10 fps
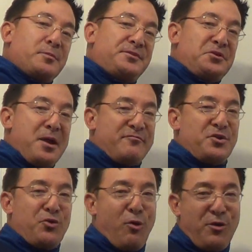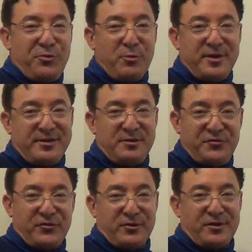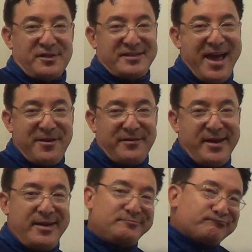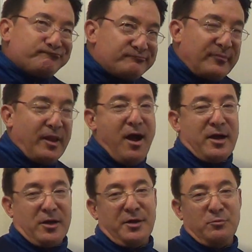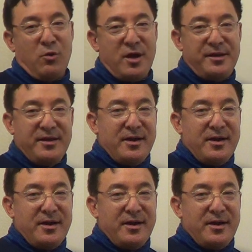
we do have a north wind for Saturday, knock on wood,